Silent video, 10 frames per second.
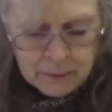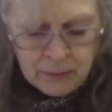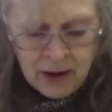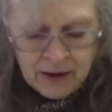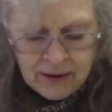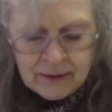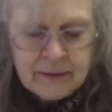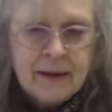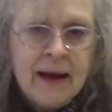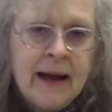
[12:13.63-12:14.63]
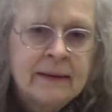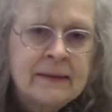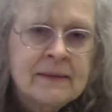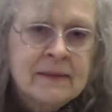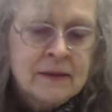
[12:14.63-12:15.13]
Paul had a
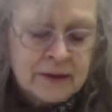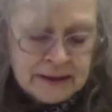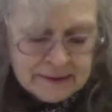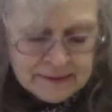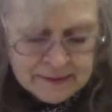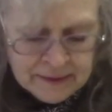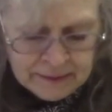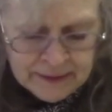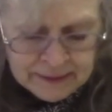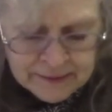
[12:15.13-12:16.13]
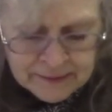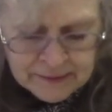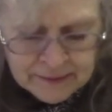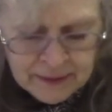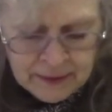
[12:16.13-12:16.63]
serious
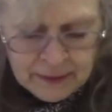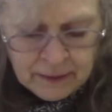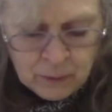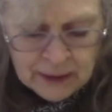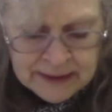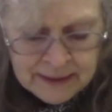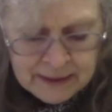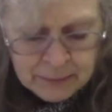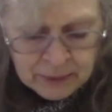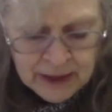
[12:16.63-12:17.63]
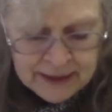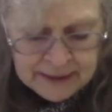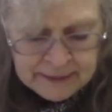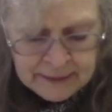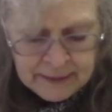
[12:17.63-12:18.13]
illness. When he
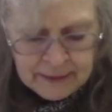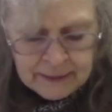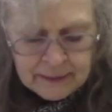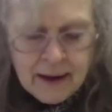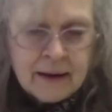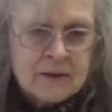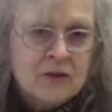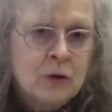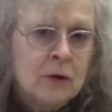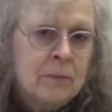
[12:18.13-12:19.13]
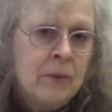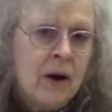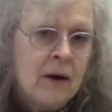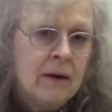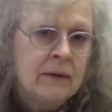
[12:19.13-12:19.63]
prayed, God told
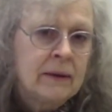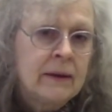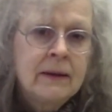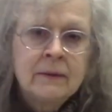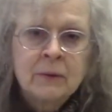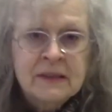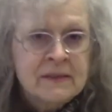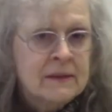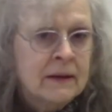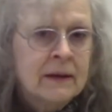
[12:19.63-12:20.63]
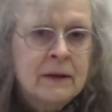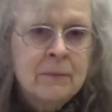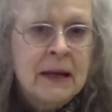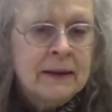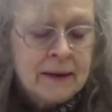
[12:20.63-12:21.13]
Paul he wasn't going to
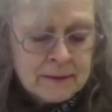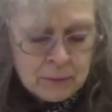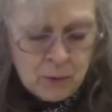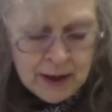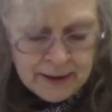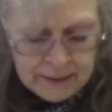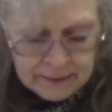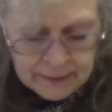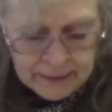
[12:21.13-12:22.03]
make him well.